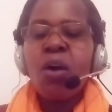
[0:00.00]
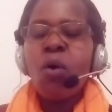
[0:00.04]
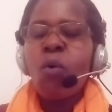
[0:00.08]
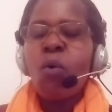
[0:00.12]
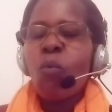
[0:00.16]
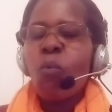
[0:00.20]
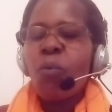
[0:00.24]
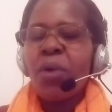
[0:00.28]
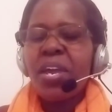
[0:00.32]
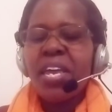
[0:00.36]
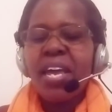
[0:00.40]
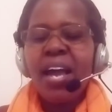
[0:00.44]

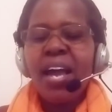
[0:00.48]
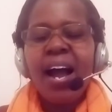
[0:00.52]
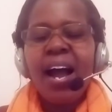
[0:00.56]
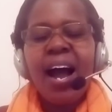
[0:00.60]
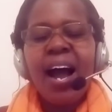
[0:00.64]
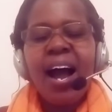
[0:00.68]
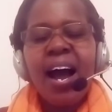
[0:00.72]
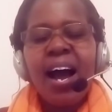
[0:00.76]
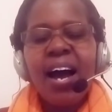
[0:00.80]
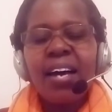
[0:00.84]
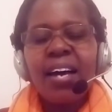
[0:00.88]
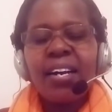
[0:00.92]
we
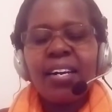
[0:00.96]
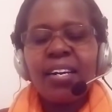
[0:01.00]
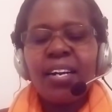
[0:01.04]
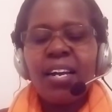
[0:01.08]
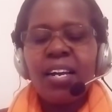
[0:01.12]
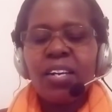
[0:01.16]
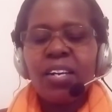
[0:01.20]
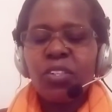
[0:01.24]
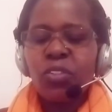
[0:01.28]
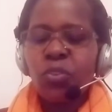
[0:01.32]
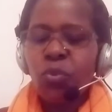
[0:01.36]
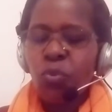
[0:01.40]
are
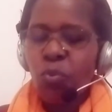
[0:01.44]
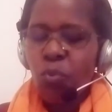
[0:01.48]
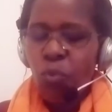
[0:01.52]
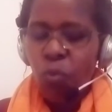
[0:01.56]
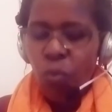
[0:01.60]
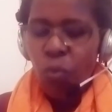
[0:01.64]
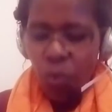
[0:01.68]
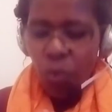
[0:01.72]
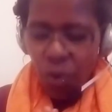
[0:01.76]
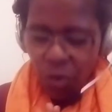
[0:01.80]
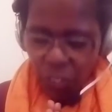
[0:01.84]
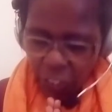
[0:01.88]
to
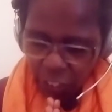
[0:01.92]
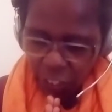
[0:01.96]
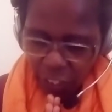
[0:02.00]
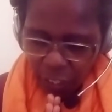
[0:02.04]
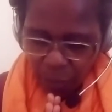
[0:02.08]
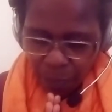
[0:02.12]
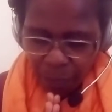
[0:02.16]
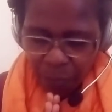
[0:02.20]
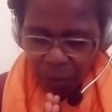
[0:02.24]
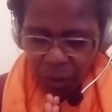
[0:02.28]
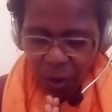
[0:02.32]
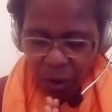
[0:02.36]
worship
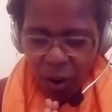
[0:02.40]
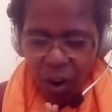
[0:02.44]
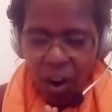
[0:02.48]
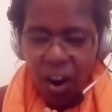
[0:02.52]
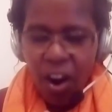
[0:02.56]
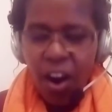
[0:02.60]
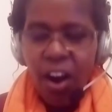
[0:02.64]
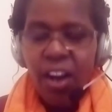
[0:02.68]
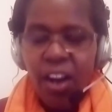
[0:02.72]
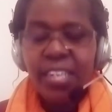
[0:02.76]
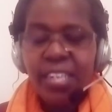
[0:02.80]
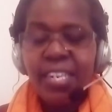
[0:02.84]

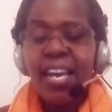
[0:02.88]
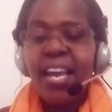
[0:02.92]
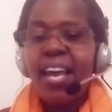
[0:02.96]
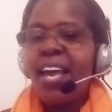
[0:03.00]
God